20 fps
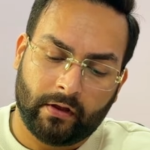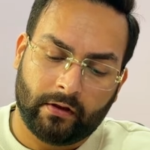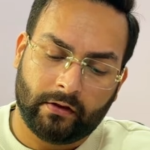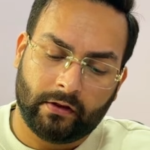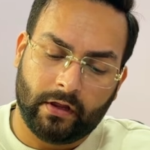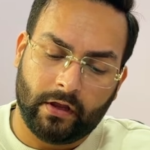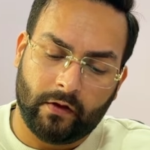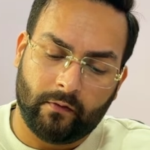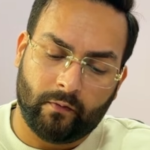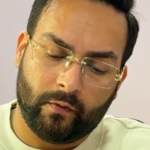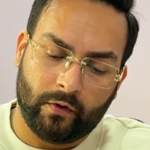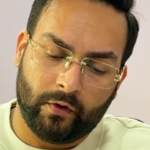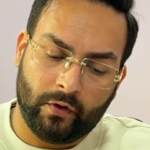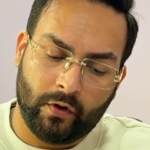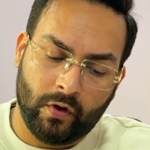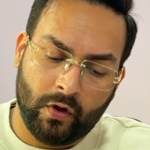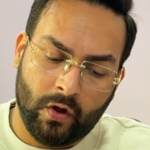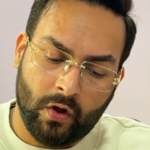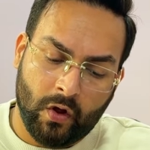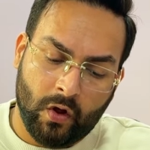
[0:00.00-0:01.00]
They
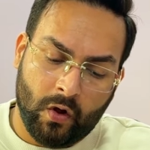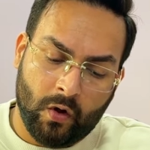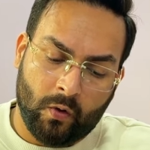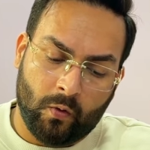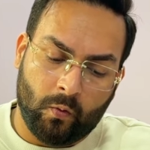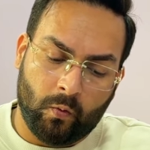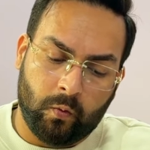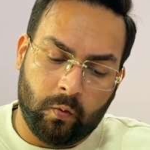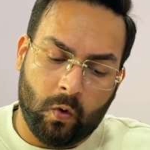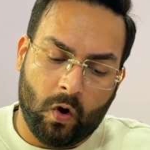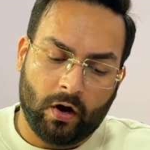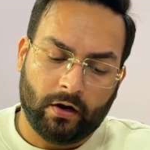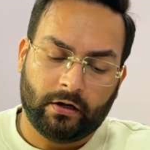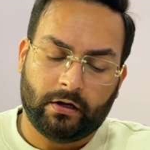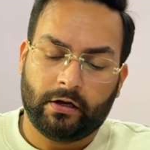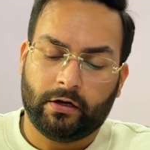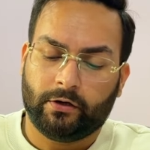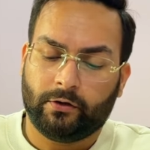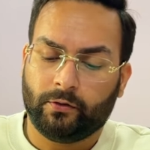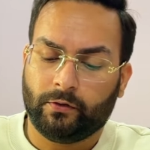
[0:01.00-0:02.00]
would
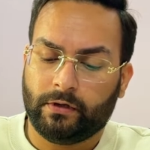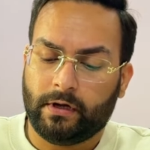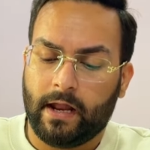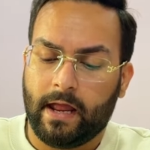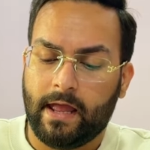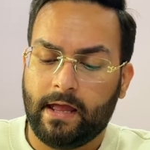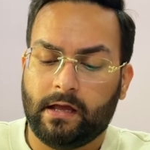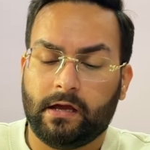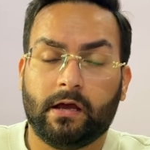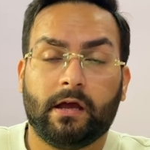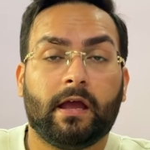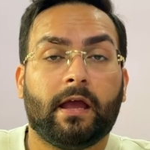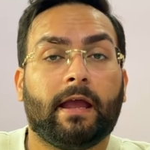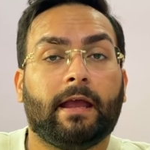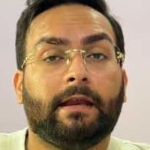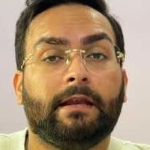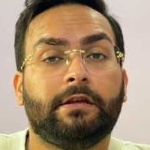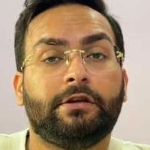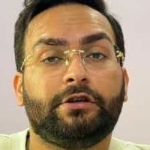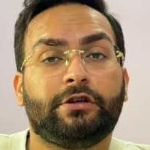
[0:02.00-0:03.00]
want to take
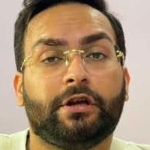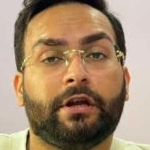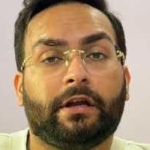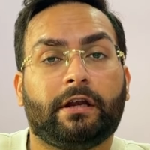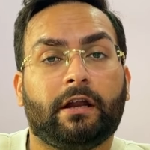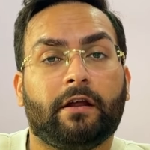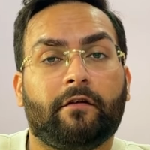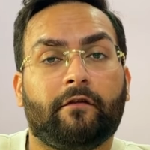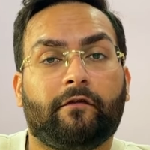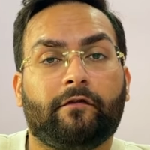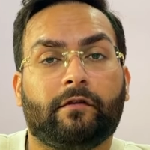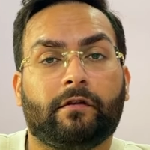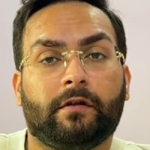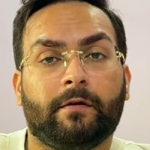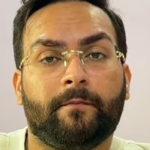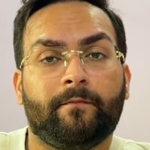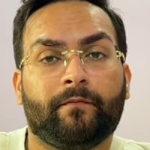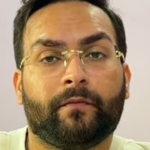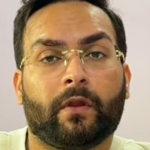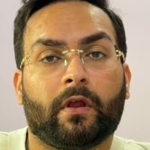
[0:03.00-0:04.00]

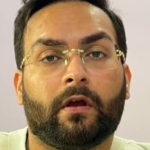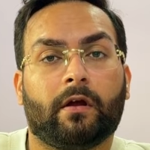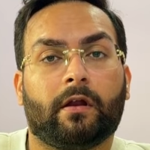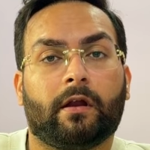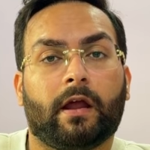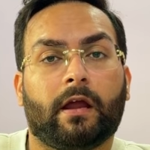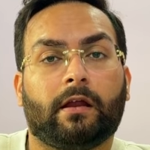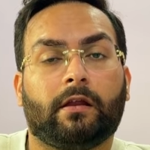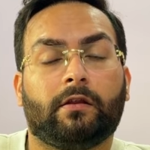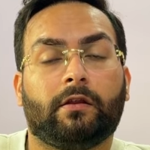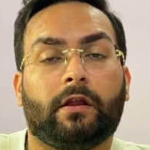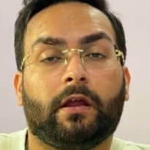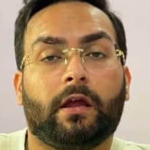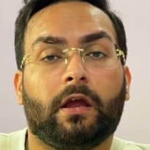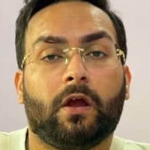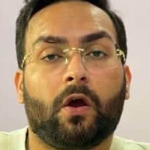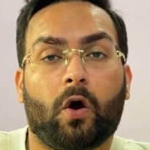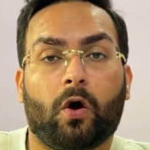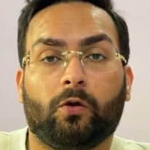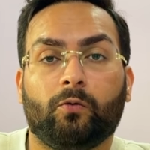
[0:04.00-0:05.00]
initiatives, right?
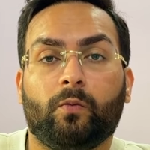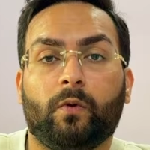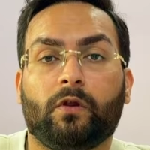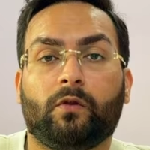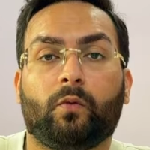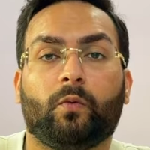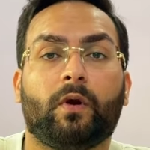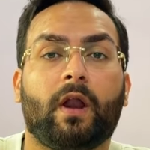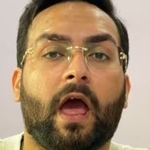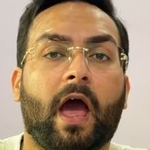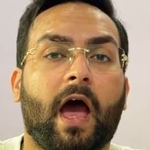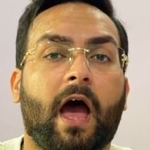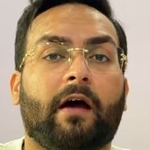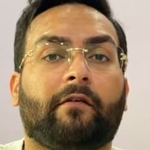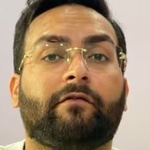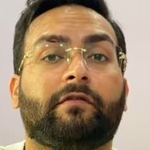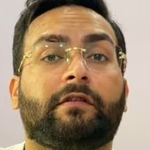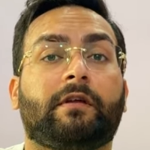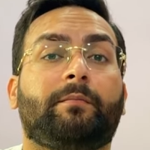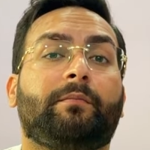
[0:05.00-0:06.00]
They always would
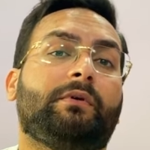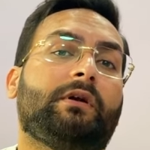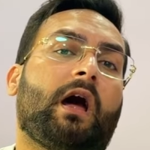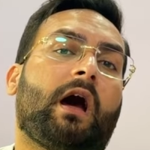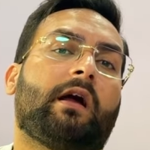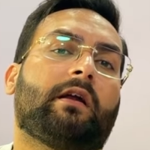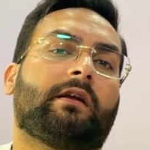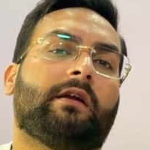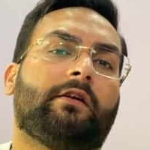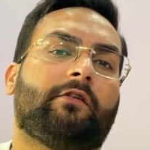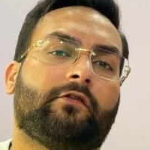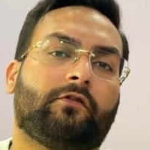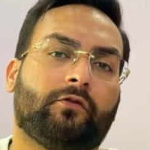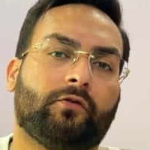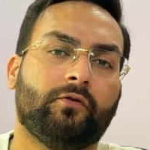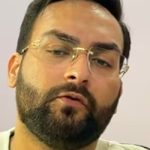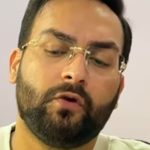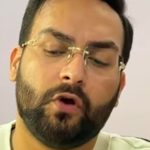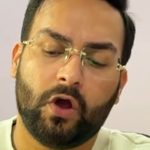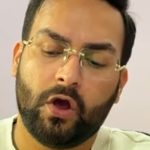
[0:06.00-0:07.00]
have some targets
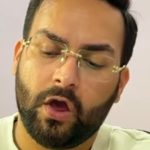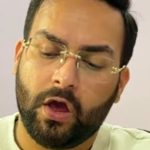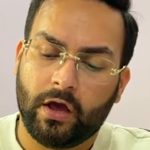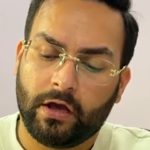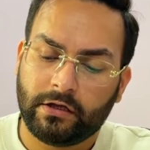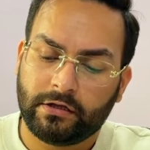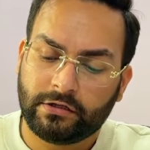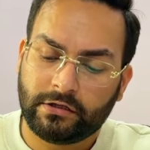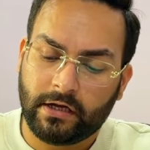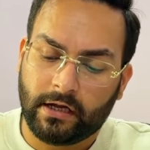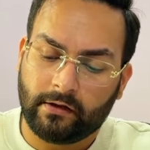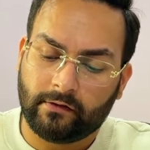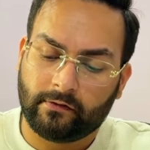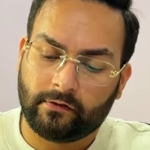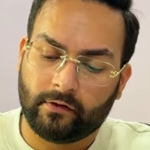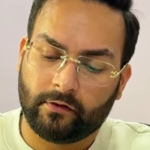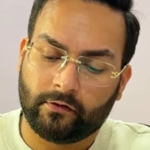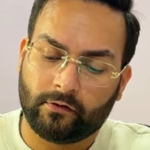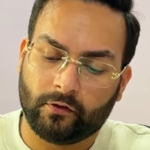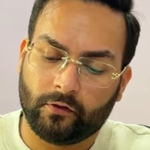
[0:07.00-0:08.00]
to
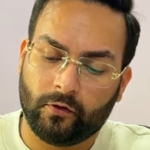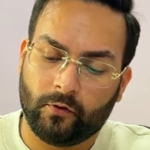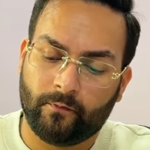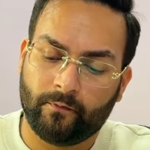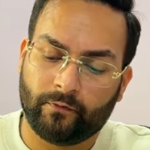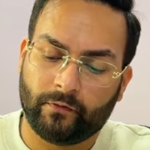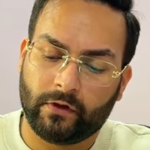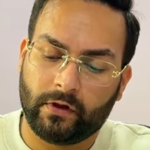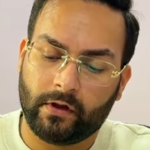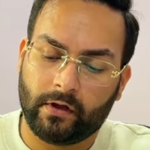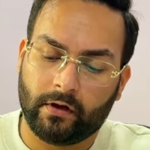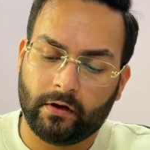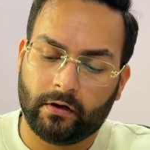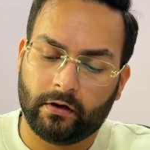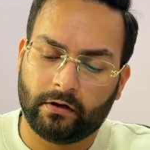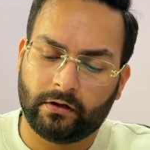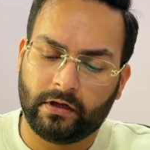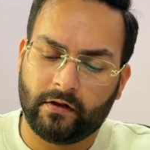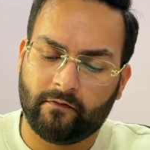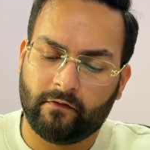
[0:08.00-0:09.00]
chase. So
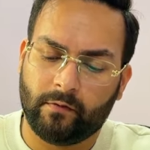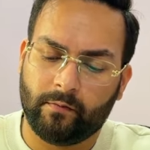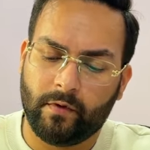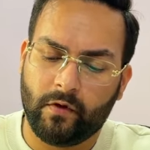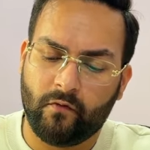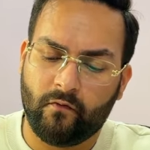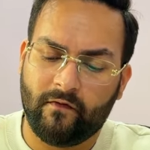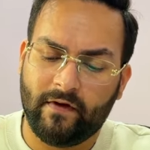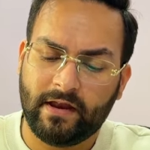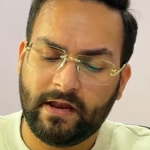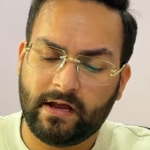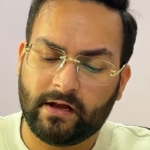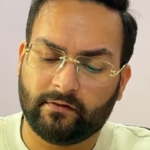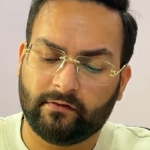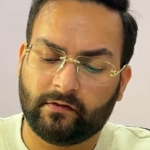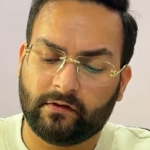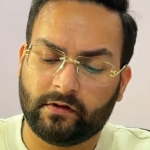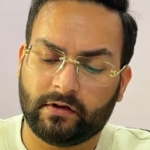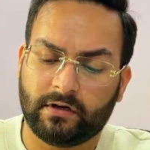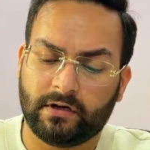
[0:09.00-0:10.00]
they will be very
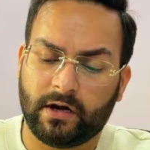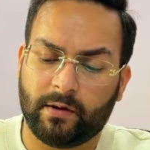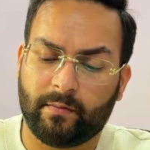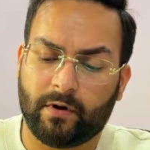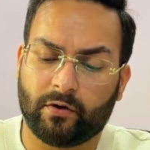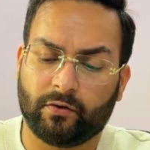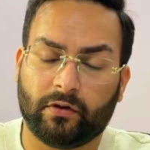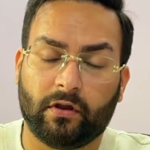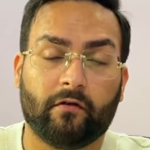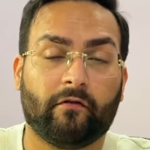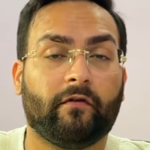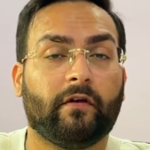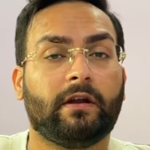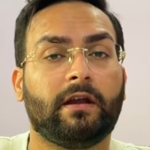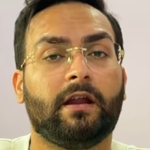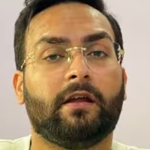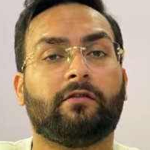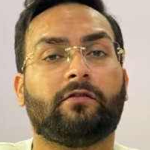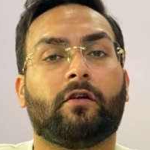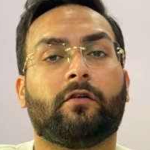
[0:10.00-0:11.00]
concerned about their
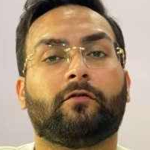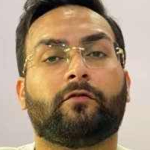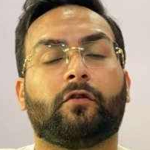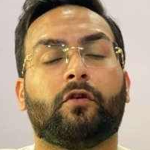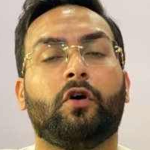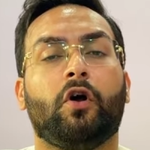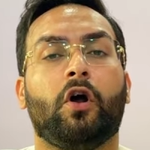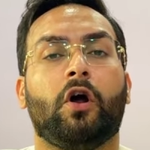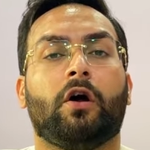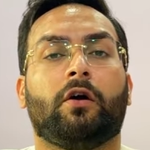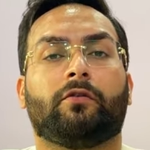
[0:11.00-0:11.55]
fitness also.